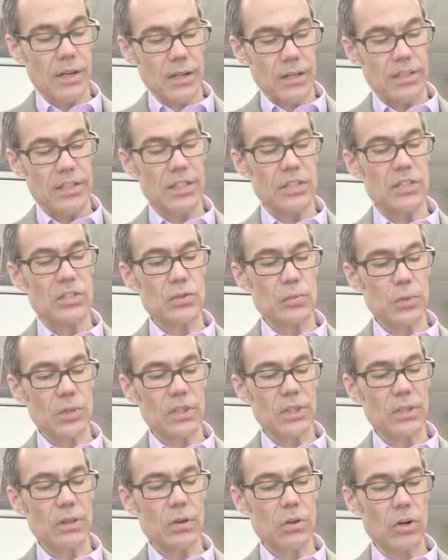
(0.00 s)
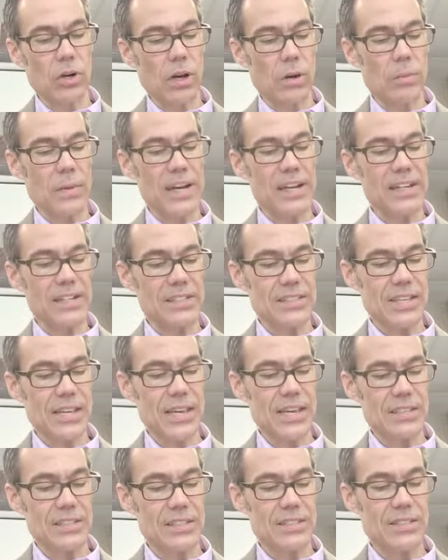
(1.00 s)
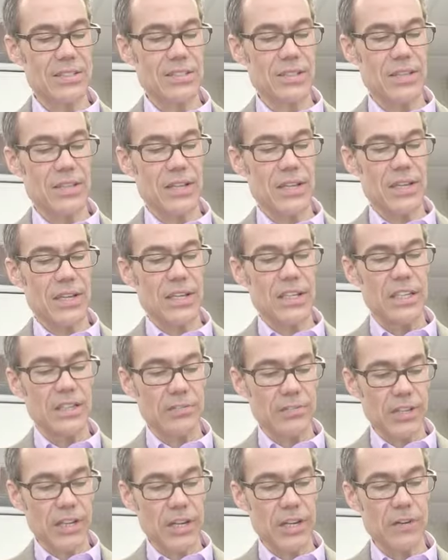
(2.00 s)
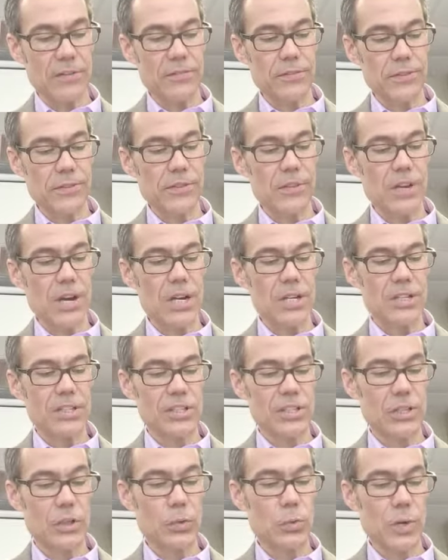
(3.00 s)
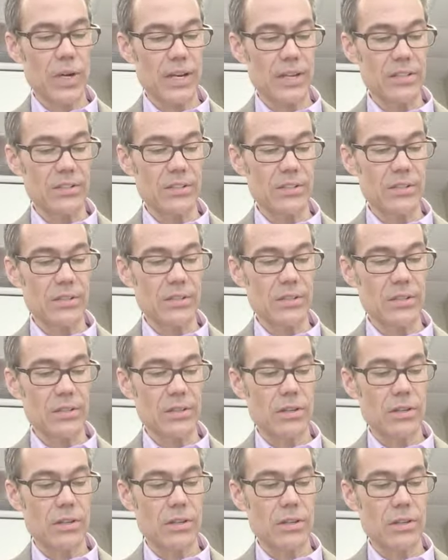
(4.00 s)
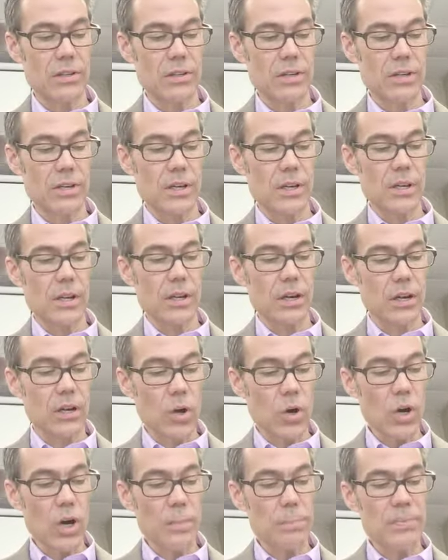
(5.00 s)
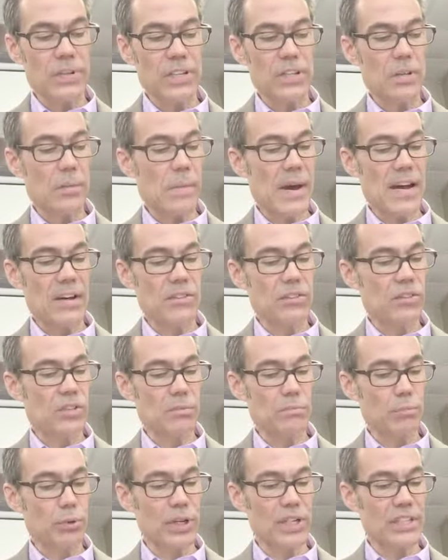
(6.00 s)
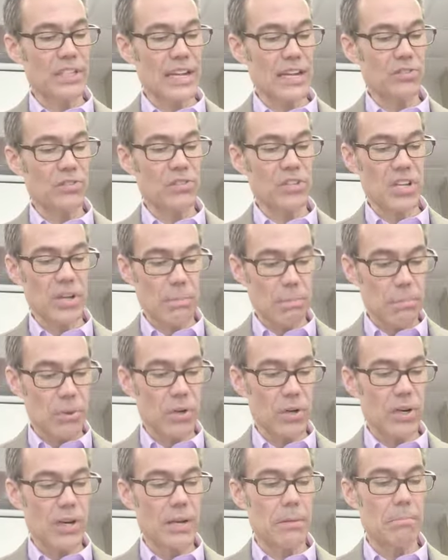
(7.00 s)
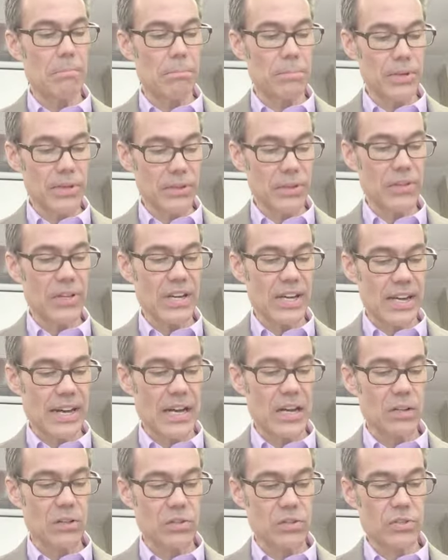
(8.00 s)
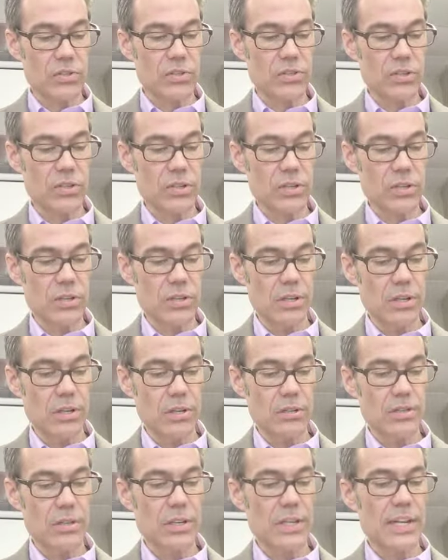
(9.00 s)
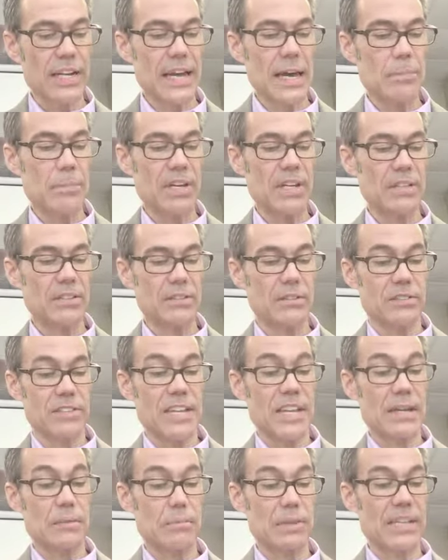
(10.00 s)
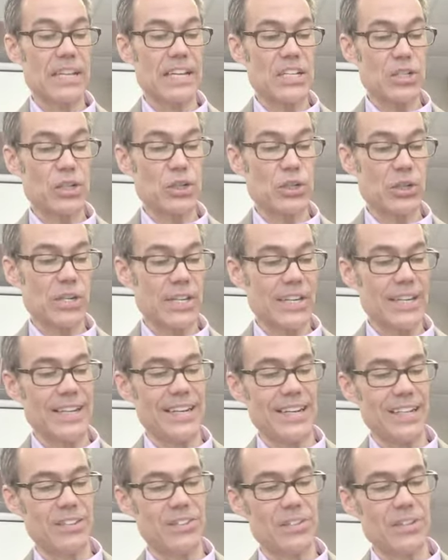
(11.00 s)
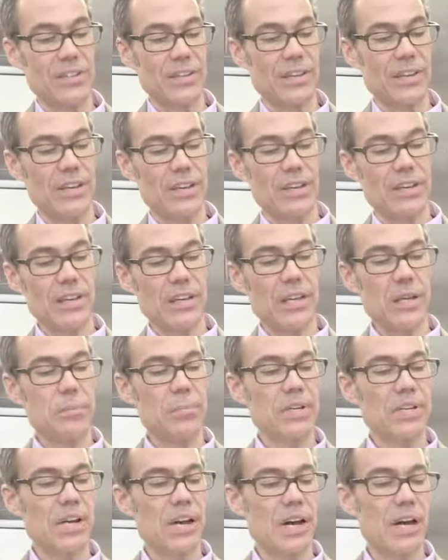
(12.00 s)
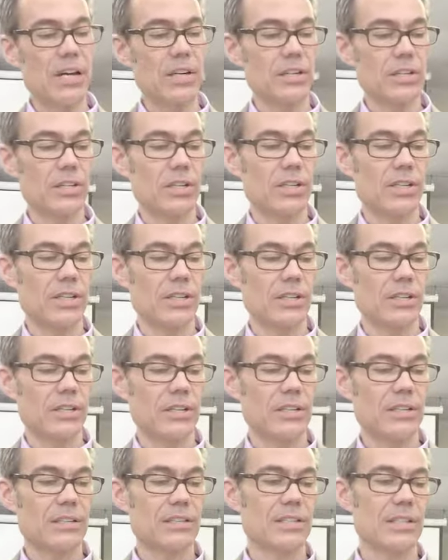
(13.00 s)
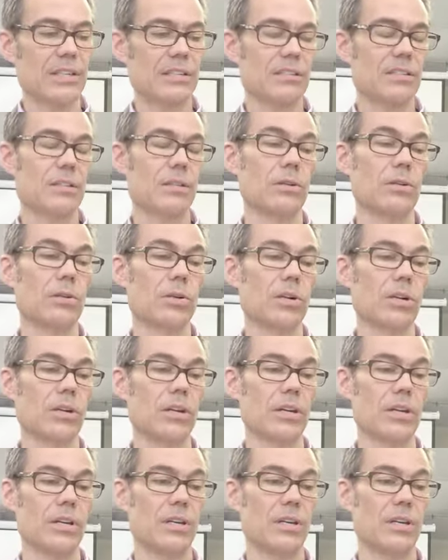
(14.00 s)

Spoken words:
This is what the Lord Almighty says. Give careful thought to your ways. Go up into the mountains and bring down timber and build the house, so that I may take pleasure in it and be honored, says the Lord.